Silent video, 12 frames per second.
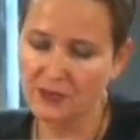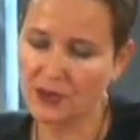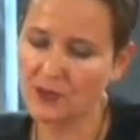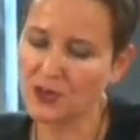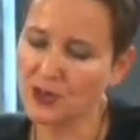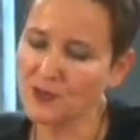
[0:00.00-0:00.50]

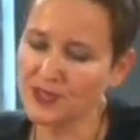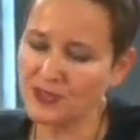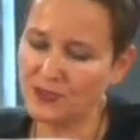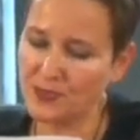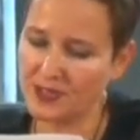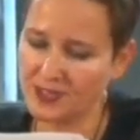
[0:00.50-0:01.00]
From a
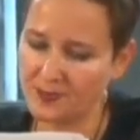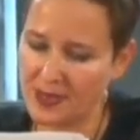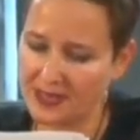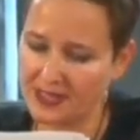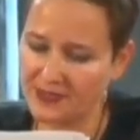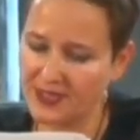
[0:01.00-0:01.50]
normative
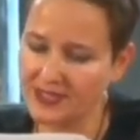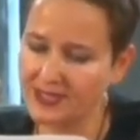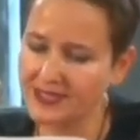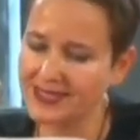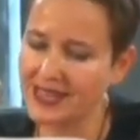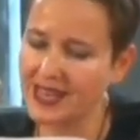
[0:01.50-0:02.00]
perspective, this
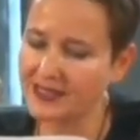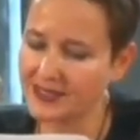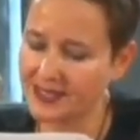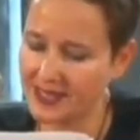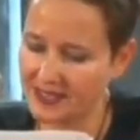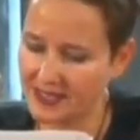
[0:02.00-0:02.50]
is an
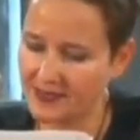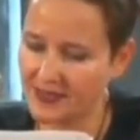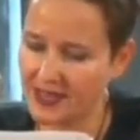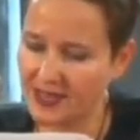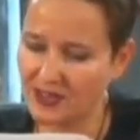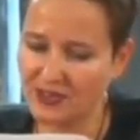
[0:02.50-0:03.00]

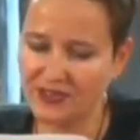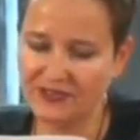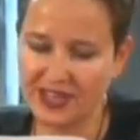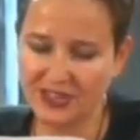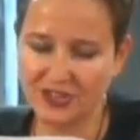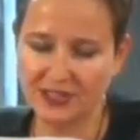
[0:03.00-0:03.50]
unsatisfying
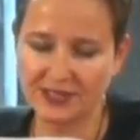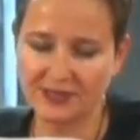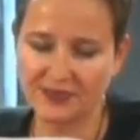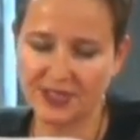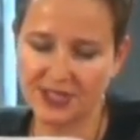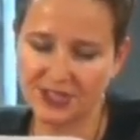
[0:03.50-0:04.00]
conventional
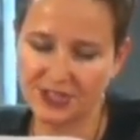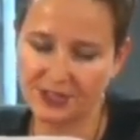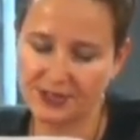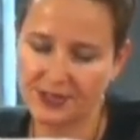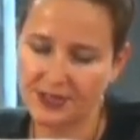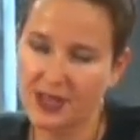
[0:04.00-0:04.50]

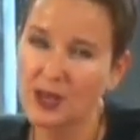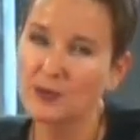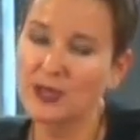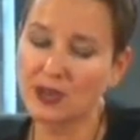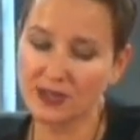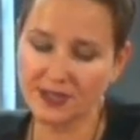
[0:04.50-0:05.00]
definition,
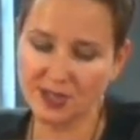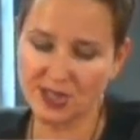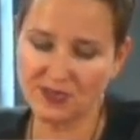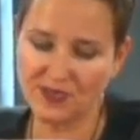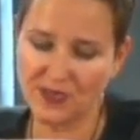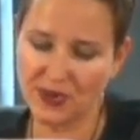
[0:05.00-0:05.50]
because it
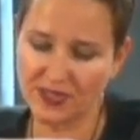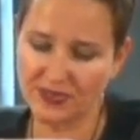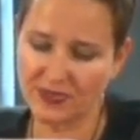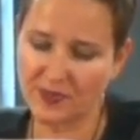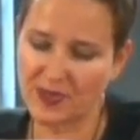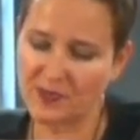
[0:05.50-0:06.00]

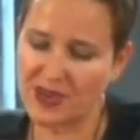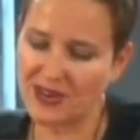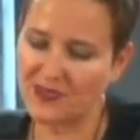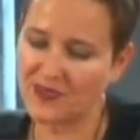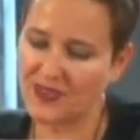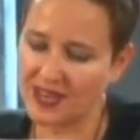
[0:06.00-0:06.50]
infers from the
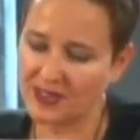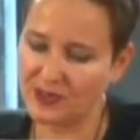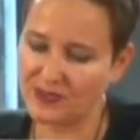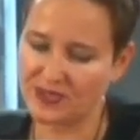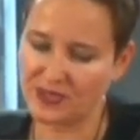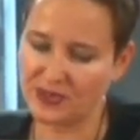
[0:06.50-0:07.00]
mere fact
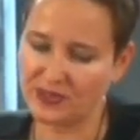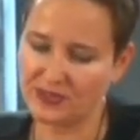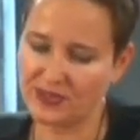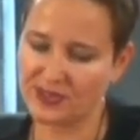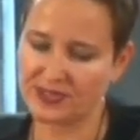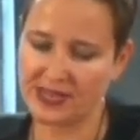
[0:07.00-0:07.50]
of a
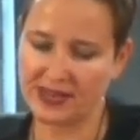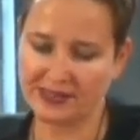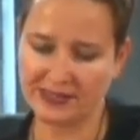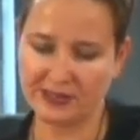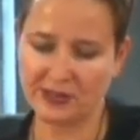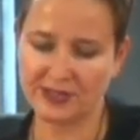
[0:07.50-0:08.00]
certain
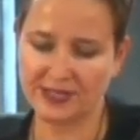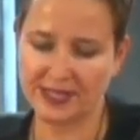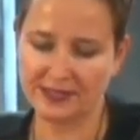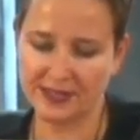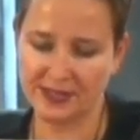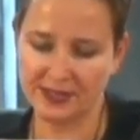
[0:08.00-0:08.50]
societal
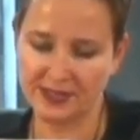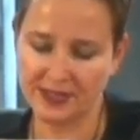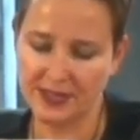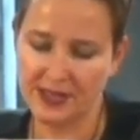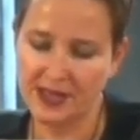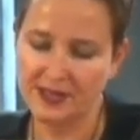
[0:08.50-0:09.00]

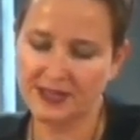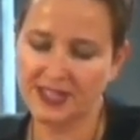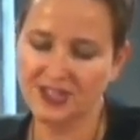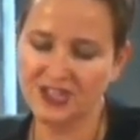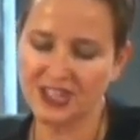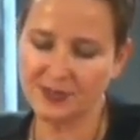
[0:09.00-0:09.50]
consensus, the
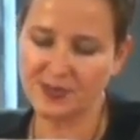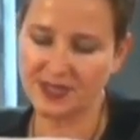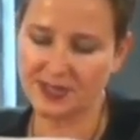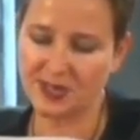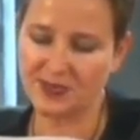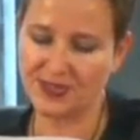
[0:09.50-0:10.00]

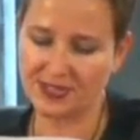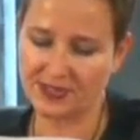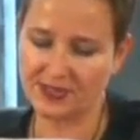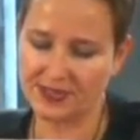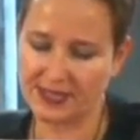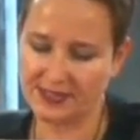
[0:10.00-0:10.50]
legitimacy of this
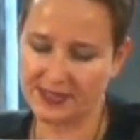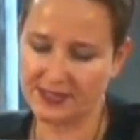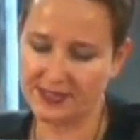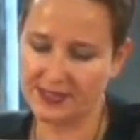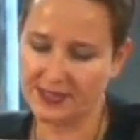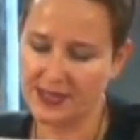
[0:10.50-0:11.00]

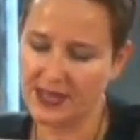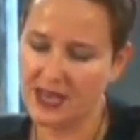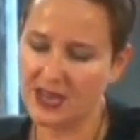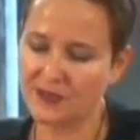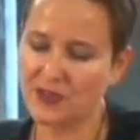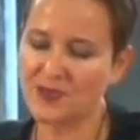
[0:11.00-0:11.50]
consensus,
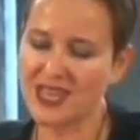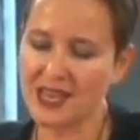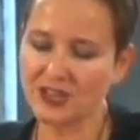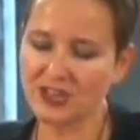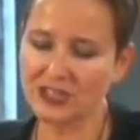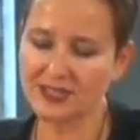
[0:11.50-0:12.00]
and from the
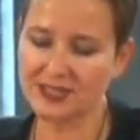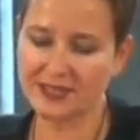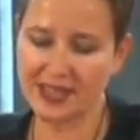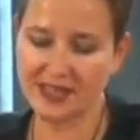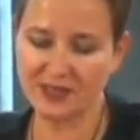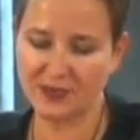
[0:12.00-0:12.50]
actual
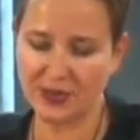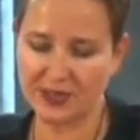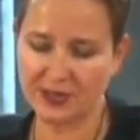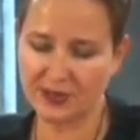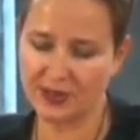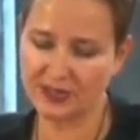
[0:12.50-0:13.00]
state of
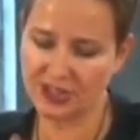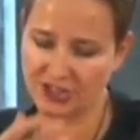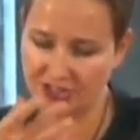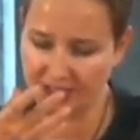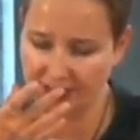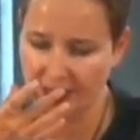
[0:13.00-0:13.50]
working
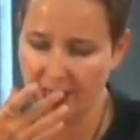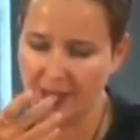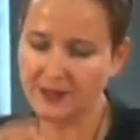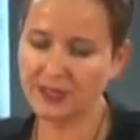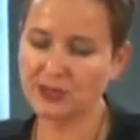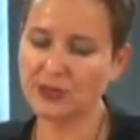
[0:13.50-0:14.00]
conditions,
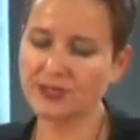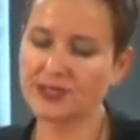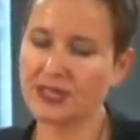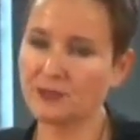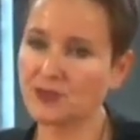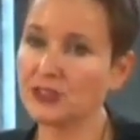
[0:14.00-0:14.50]
the
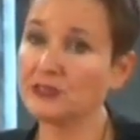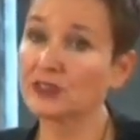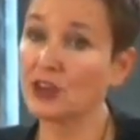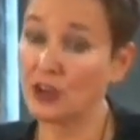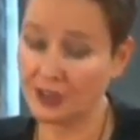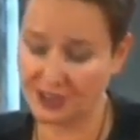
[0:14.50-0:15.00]
conceptual
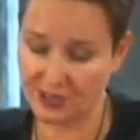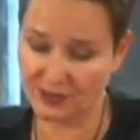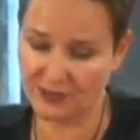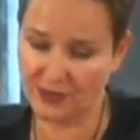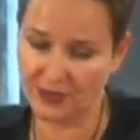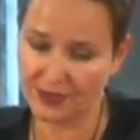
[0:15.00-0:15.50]
content
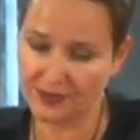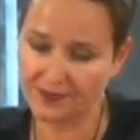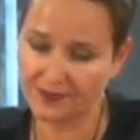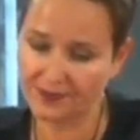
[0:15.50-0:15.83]
of work.